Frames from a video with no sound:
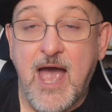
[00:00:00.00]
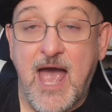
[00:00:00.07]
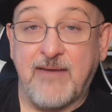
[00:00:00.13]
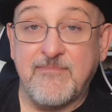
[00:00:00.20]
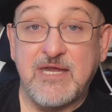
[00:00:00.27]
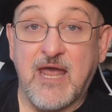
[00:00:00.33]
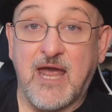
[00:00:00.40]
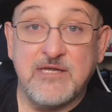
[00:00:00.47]
I
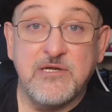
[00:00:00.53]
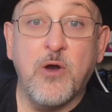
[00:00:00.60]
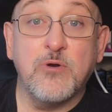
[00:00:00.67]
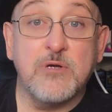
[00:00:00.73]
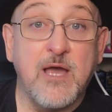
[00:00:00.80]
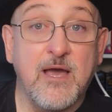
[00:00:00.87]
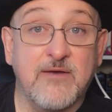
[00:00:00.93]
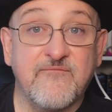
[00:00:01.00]
mean, I know
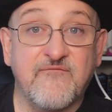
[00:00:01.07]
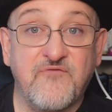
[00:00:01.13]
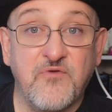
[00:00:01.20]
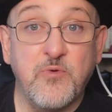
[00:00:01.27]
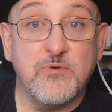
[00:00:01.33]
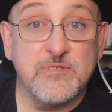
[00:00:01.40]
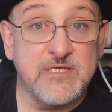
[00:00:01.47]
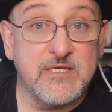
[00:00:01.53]
Kung
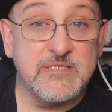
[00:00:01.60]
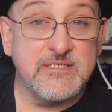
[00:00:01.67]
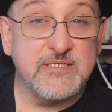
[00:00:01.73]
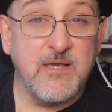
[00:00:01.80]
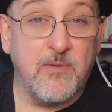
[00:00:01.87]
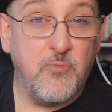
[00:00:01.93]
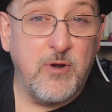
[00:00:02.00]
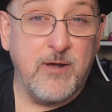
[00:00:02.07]
Fu was a
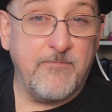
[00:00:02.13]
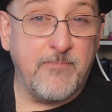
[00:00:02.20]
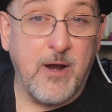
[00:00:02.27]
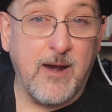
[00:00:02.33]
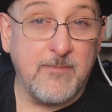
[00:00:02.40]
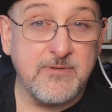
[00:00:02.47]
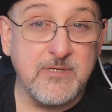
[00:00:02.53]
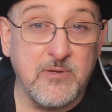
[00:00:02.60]
somewhat
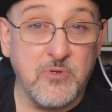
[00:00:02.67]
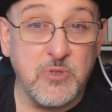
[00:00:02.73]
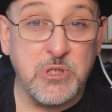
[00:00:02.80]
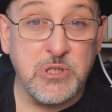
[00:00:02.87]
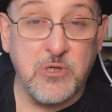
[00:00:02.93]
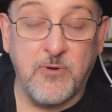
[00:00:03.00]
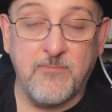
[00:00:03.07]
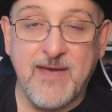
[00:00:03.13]
popular
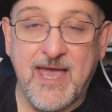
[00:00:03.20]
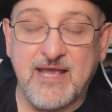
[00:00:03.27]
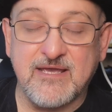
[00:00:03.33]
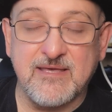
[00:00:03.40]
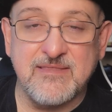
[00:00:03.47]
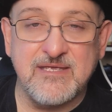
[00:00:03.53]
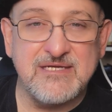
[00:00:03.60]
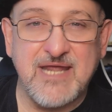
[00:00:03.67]
show back
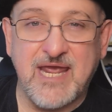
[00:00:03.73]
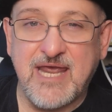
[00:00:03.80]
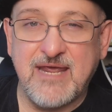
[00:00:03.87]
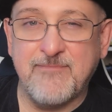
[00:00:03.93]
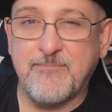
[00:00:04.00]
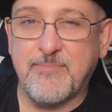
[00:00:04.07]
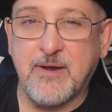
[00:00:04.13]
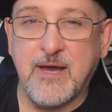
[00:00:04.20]
in the
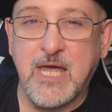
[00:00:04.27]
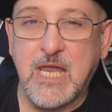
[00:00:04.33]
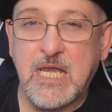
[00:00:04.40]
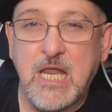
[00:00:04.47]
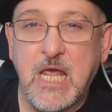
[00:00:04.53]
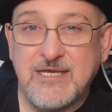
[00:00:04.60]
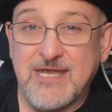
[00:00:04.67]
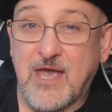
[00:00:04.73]
day, but
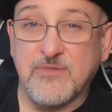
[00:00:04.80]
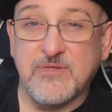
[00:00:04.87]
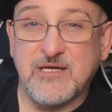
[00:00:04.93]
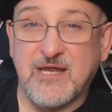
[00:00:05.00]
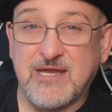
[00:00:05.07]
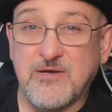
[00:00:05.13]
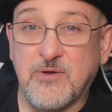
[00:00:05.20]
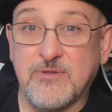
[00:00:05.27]
now that
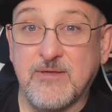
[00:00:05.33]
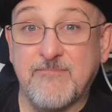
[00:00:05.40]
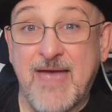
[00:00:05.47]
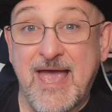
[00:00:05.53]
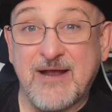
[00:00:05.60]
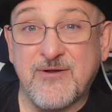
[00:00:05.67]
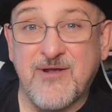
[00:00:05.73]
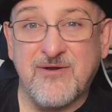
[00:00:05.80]
I know the
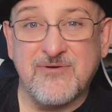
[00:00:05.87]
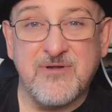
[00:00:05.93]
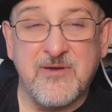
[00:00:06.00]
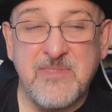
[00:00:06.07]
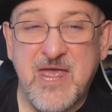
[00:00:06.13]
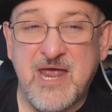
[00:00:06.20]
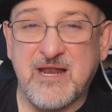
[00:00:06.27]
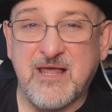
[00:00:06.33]
background on
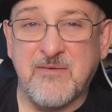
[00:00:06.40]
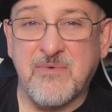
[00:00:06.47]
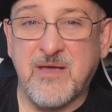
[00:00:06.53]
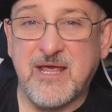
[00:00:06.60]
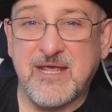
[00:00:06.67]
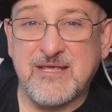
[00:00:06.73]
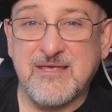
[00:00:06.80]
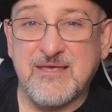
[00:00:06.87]
that, I'm
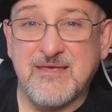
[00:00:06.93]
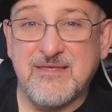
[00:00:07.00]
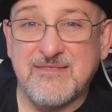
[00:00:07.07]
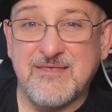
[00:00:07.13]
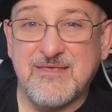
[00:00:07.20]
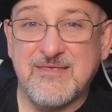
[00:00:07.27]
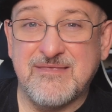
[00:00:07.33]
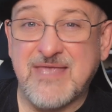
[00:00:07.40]
like,
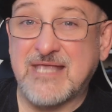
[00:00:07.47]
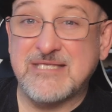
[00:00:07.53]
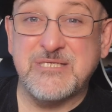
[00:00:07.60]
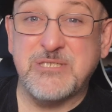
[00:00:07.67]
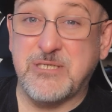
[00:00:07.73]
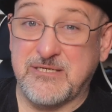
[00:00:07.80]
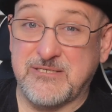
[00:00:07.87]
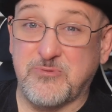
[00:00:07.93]
that's
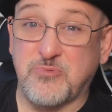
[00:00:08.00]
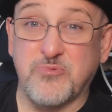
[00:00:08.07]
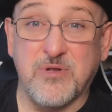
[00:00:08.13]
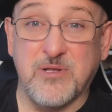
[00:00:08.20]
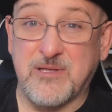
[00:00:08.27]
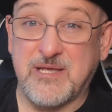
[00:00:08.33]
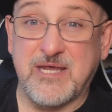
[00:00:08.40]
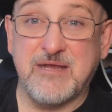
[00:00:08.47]
just
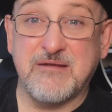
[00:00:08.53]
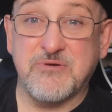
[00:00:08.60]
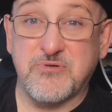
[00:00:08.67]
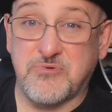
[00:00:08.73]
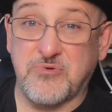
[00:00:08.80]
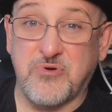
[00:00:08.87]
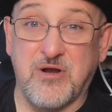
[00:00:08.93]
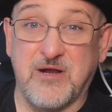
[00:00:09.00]
really
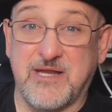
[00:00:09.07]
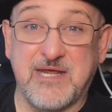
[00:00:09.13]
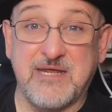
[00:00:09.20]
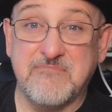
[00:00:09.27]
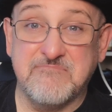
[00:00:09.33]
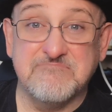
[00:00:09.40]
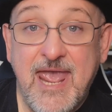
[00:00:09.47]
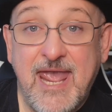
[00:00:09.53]

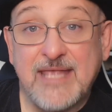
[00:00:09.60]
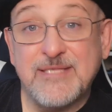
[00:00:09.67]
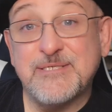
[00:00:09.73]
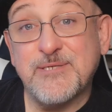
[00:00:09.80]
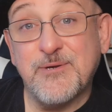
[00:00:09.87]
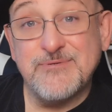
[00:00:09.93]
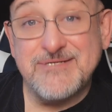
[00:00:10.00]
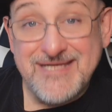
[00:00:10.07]
cruddy. And
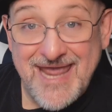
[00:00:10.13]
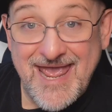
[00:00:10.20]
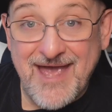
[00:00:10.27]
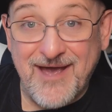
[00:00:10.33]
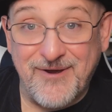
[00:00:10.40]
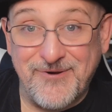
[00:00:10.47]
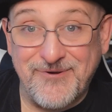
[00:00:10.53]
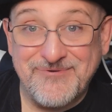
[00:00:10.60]
so
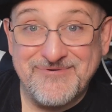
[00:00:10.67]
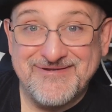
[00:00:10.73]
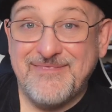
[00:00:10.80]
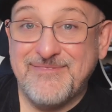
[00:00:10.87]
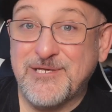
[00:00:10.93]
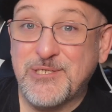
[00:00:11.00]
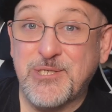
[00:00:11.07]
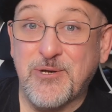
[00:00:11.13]
now,
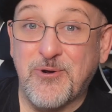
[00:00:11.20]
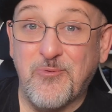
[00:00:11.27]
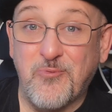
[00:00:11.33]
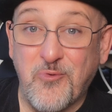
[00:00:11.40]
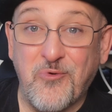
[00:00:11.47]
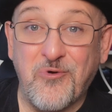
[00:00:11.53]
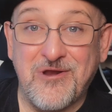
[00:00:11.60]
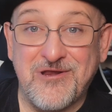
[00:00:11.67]
the show
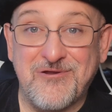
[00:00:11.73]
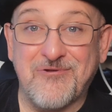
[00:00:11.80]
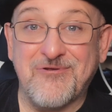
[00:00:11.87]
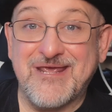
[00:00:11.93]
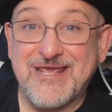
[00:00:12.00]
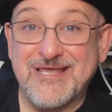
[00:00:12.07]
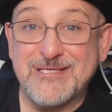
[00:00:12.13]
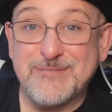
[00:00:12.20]
Warrior
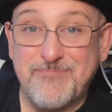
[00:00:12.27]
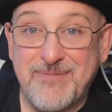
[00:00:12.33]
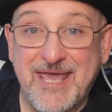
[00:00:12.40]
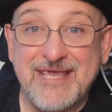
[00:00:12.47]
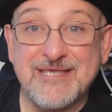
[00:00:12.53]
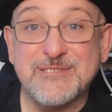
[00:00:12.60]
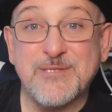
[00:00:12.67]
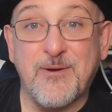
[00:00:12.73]
is
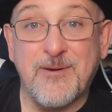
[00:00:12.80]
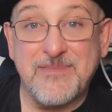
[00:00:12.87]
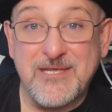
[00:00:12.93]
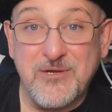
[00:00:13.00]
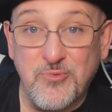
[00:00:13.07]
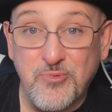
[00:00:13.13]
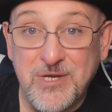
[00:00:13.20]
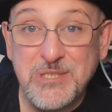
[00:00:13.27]
based on
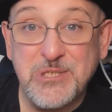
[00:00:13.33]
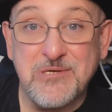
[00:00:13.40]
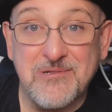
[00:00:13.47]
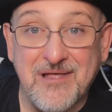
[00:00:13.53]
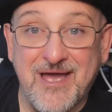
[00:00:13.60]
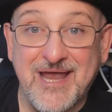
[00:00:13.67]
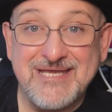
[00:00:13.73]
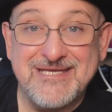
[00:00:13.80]
the
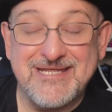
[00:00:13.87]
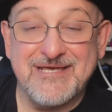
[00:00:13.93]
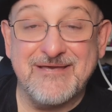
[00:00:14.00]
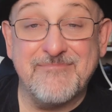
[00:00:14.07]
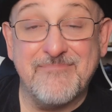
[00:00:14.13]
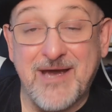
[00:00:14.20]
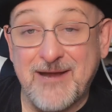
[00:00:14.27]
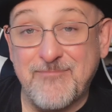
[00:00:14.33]
original idea
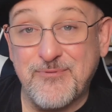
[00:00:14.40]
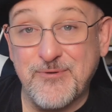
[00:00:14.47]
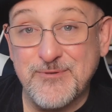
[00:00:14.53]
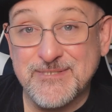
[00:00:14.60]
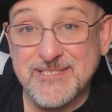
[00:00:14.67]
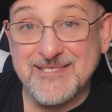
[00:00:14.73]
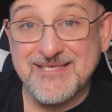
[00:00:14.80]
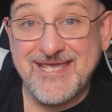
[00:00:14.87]
by
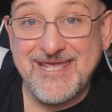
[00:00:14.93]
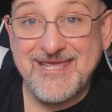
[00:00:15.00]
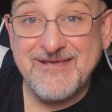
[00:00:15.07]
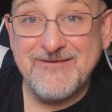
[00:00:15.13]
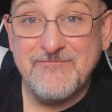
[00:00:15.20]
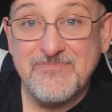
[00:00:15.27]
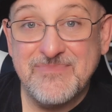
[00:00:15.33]
Bruce Lee.